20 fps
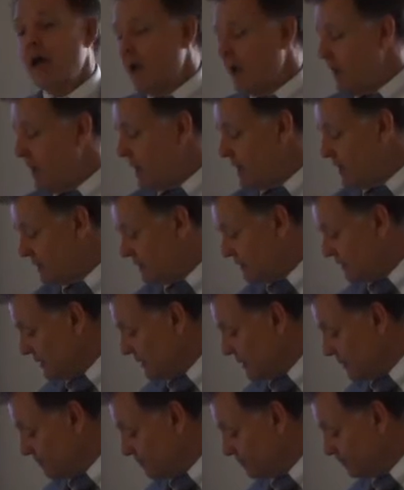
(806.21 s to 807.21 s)
And
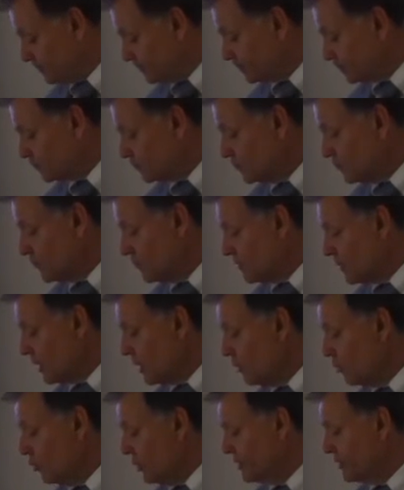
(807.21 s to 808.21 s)

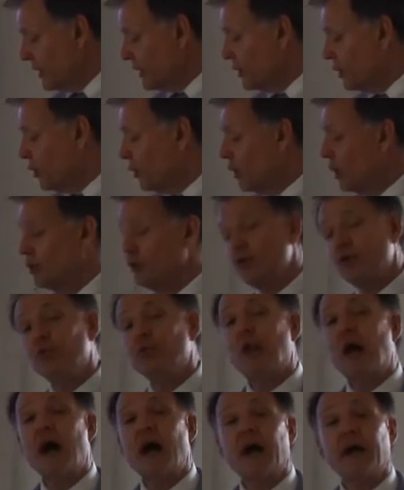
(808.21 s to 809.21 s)
with a new
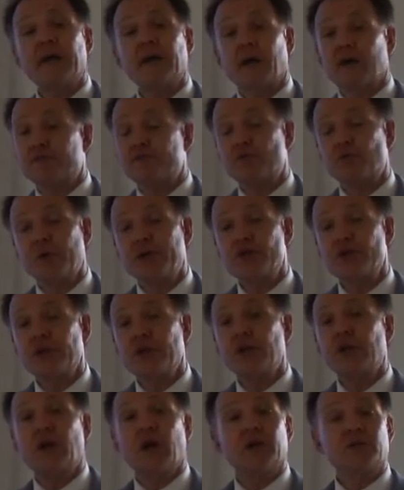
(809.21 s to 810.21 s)
line of
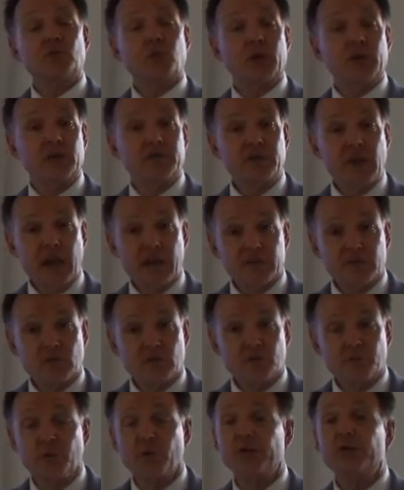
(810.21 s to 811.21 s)
switching as well as
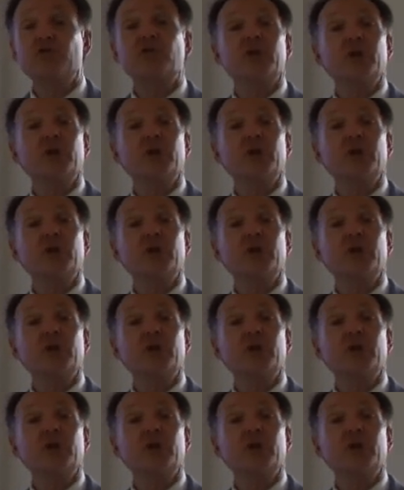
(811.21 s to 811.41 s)
access points,